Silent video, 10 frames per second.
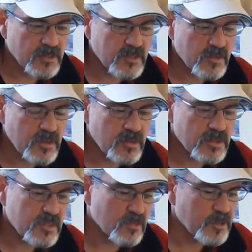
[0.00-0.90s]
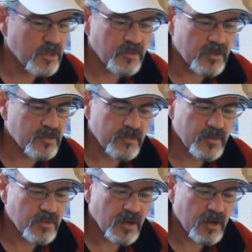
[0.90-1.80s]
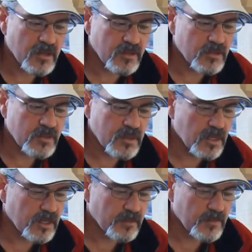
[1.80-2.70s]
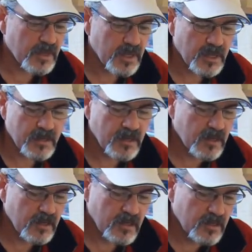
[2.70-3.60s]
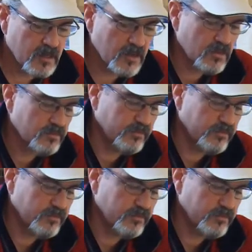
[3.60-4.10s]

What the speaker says: So you can still build with hot glue. Again, you know,